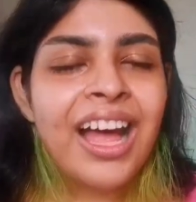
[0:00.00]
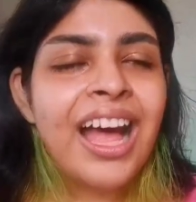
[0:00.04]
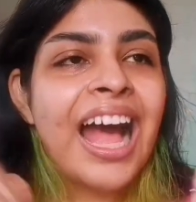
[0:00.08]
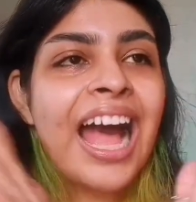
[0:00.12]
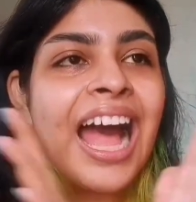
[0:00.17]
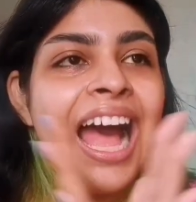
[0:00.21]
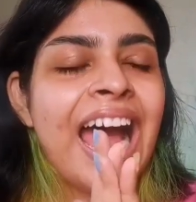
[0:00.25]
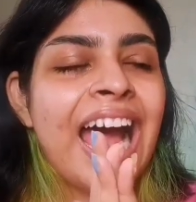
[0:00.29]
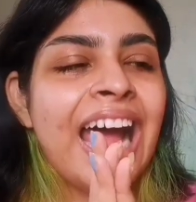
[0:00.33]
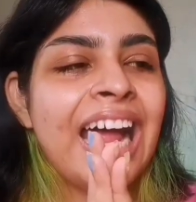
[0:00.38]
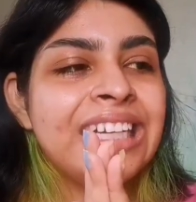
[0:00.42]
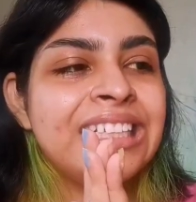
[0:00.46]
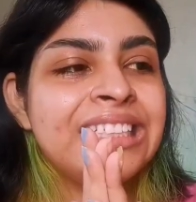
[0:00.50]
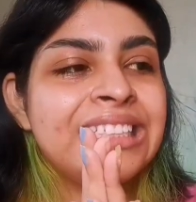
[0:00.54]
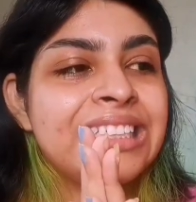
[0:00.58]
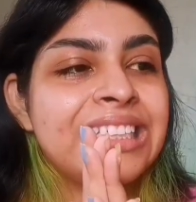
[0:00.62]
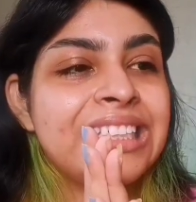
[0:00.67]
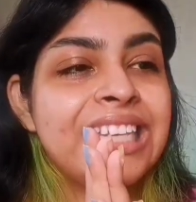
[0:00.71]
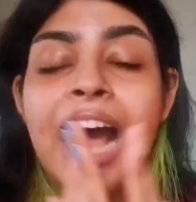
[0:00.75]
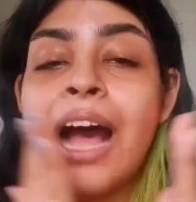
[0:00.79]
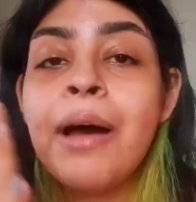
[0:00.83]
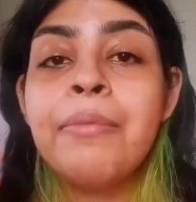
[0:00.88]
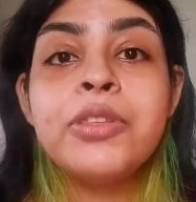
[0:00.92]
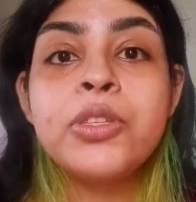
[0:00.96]
And yeah,
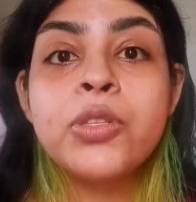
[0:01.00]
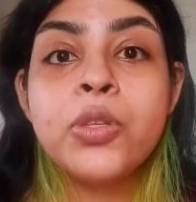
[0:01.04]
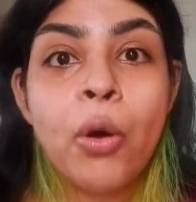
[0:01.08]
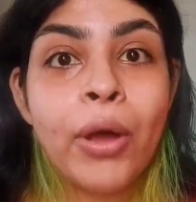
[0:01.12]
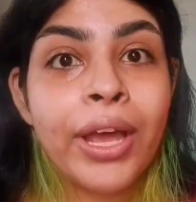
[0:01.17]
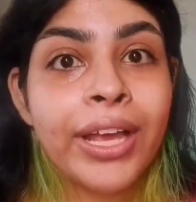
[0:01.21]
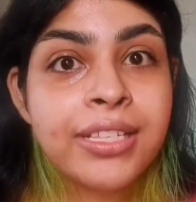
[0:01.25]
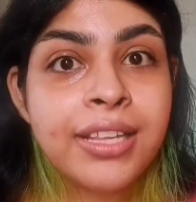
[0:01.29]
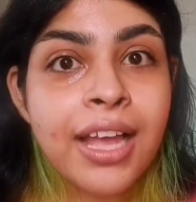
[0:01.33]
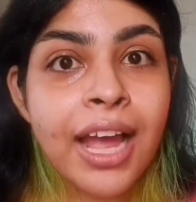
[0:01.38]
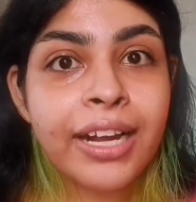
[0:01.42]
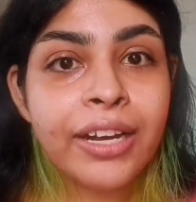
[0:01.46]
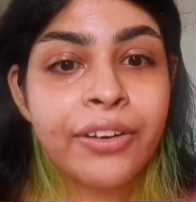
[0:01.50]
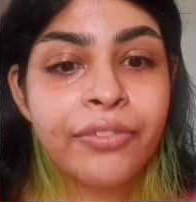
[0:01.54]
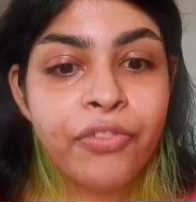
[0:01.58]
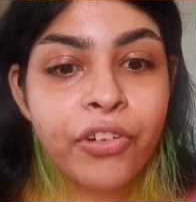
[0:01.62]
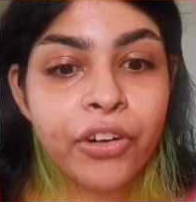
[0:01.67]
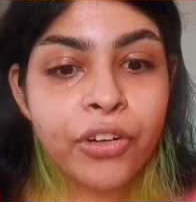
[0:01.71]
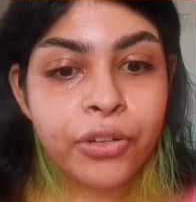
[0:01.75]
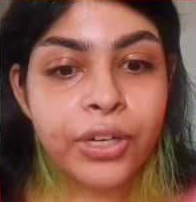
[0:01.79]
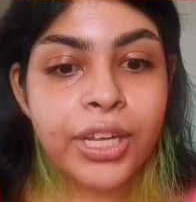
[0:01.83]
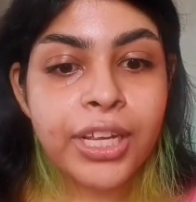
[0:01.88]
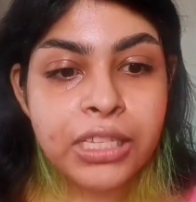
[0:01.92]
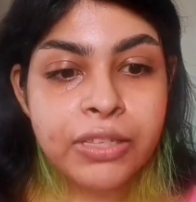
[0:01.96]
I'm so excited for
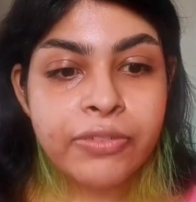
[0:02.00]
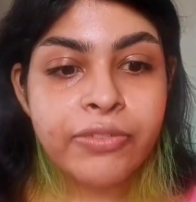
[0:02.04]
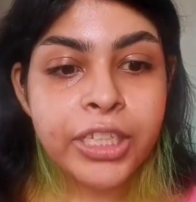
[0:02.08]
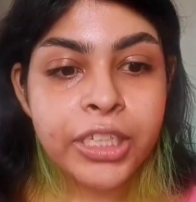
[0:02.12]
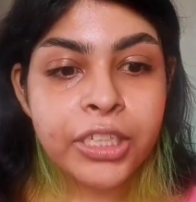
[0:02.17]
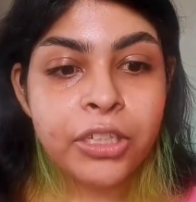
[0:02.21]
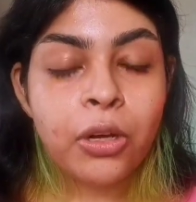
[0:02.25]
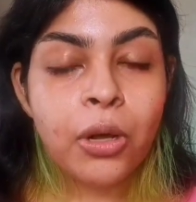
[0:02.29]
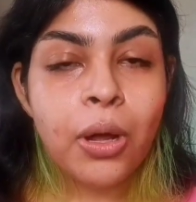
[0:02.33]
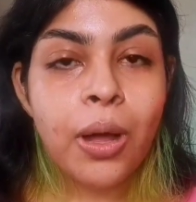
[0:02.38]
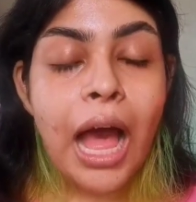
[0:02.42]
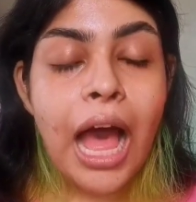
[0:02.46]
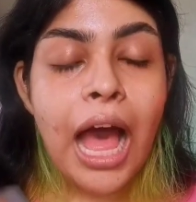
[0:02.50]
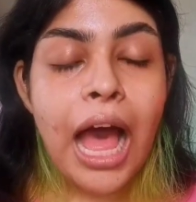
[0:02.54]
today's video.